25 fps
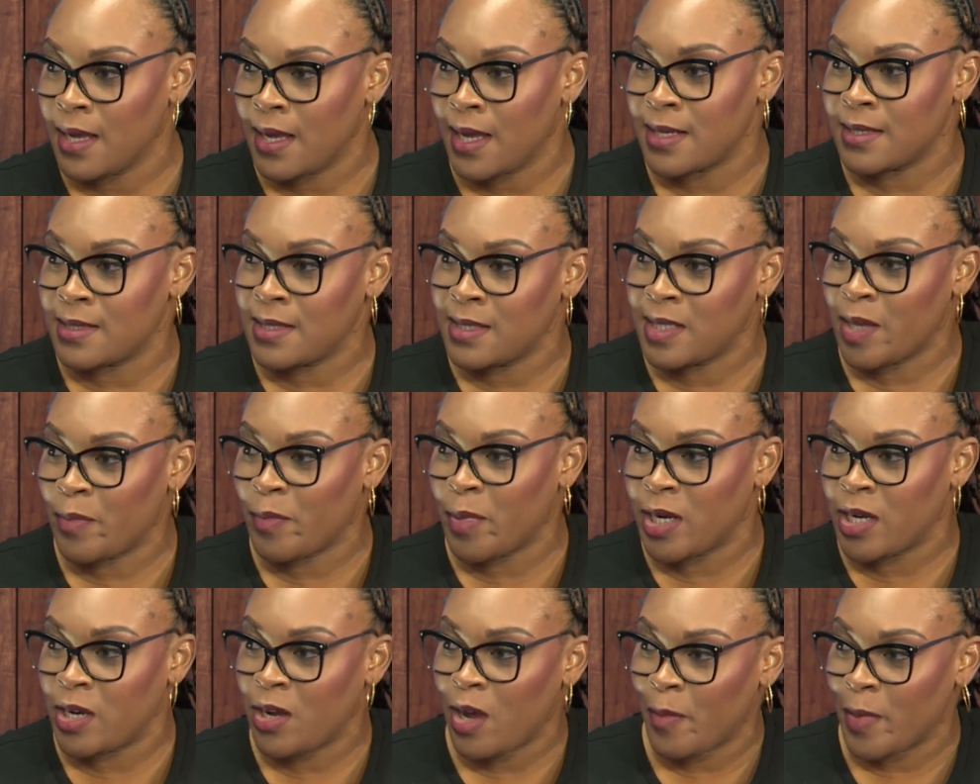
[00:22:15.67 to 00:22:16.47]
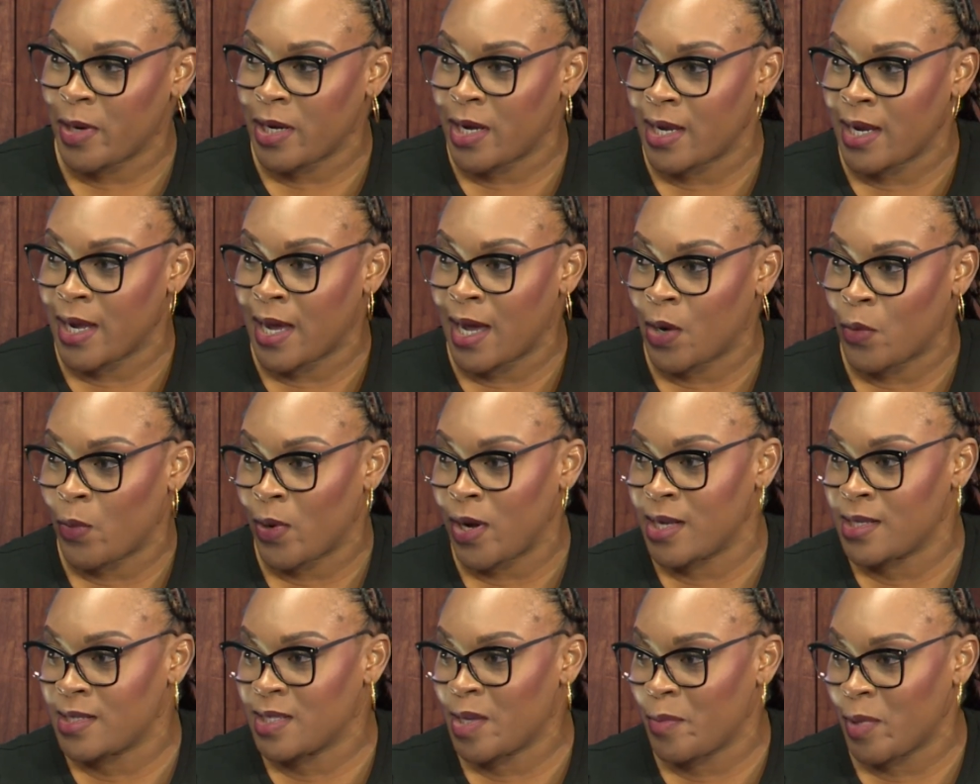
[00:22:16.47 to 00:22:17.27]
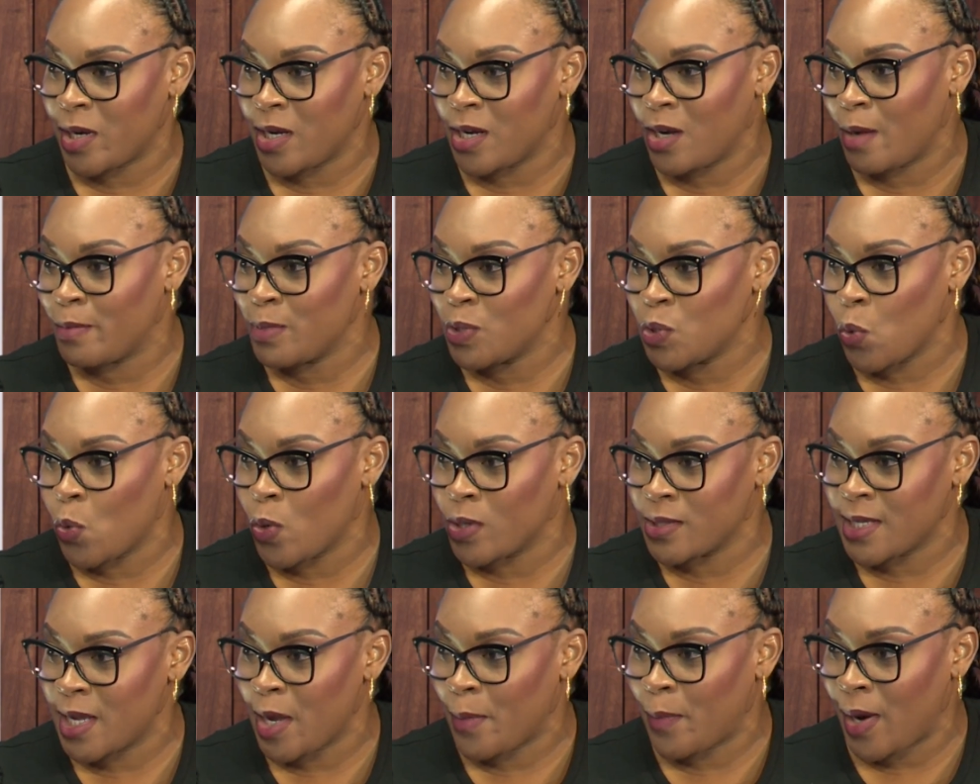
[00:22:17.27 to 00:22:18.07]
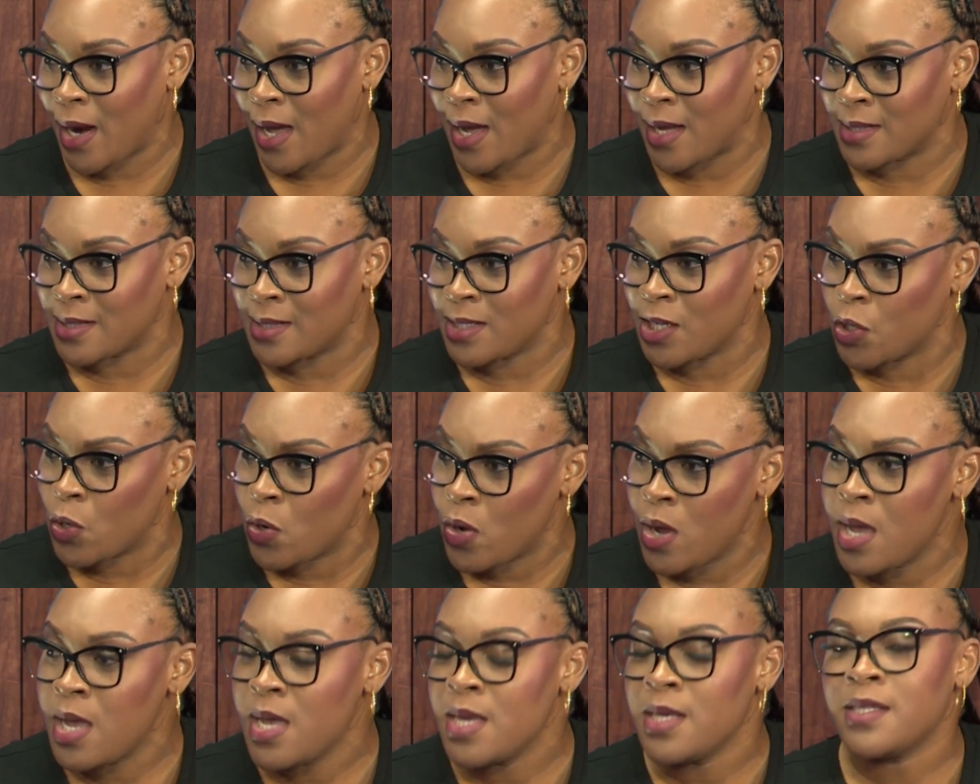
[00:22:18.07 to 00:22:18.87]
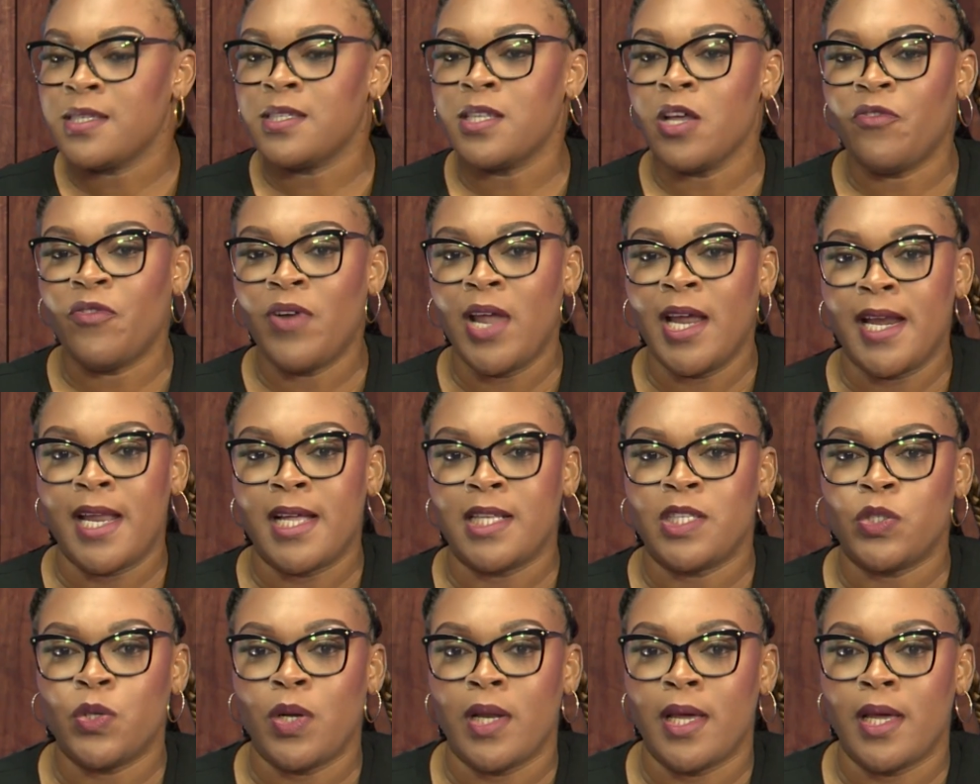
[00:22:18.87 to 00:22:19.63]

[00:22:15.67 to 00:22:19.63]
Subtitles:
I see somebody come in your yard, whether somebody come to water your plants, you know, stuff like that.